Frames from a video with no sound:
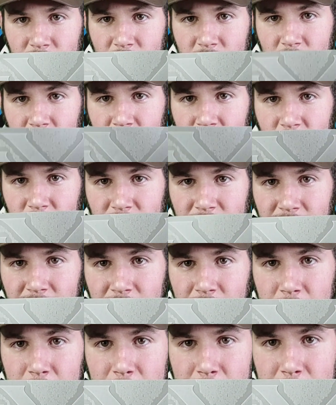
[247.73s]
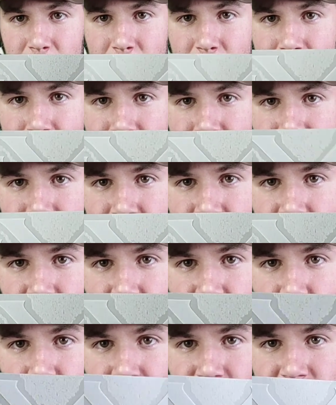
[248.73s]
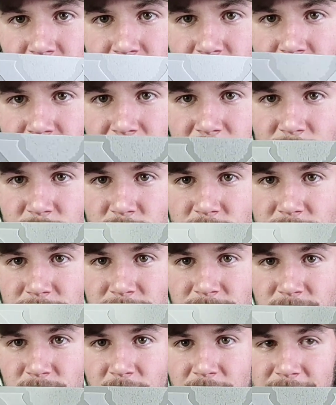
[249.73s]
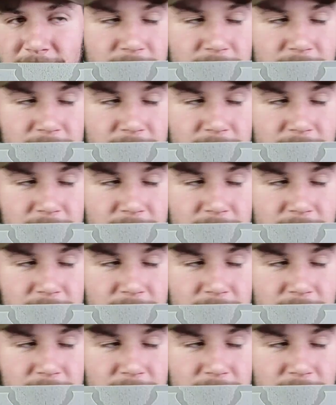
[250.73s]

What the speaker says: Oh yeah, VORTEX Nation right